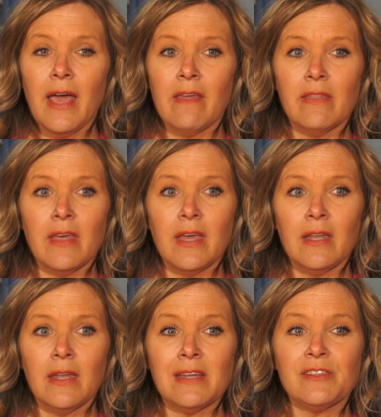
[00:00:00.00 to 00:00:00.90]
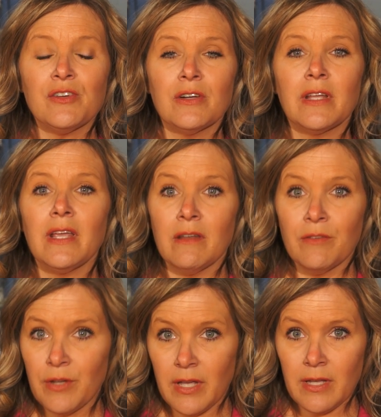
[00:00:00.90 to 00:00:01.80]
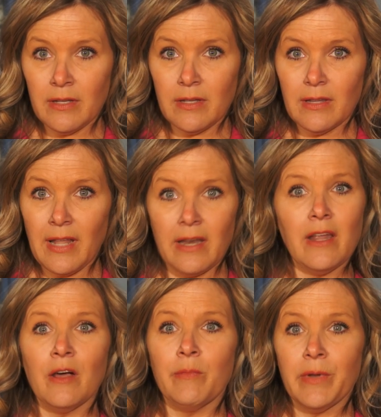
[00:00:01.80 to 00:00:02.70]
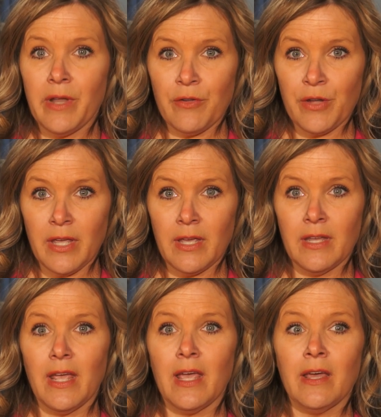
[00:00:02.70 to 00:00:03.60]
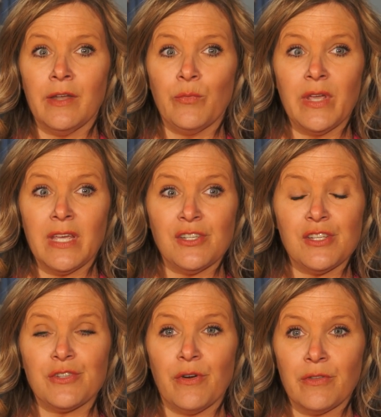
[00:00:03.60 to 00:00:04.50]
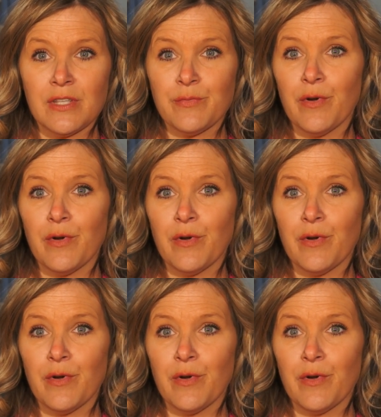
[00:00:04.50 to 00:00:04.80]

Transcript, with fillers: and then in turn, Kendall can let it help another kid, and we can just grow this